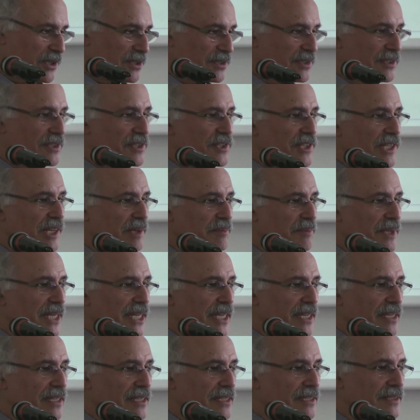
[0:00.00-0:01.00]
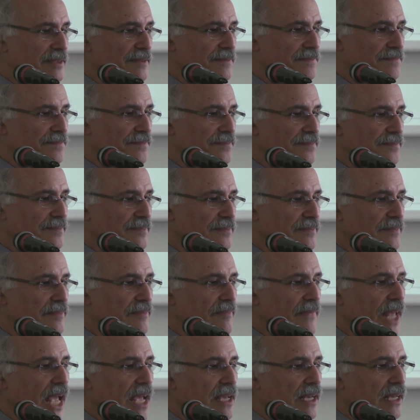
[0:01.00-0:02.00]
world in the same
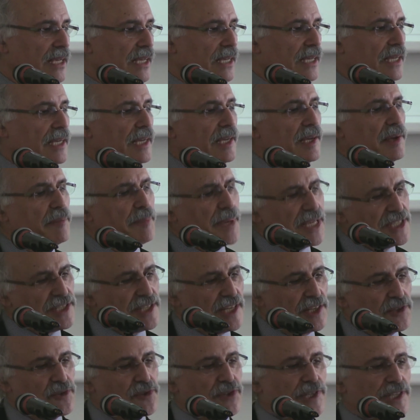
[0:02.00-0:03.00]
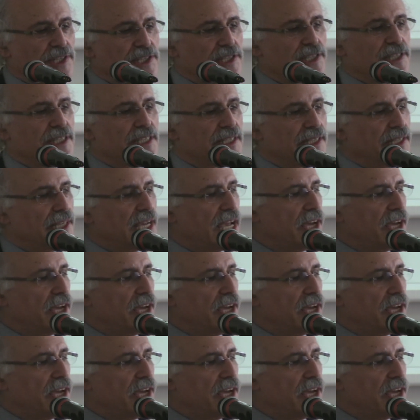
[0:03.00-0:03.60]
way. Best interests.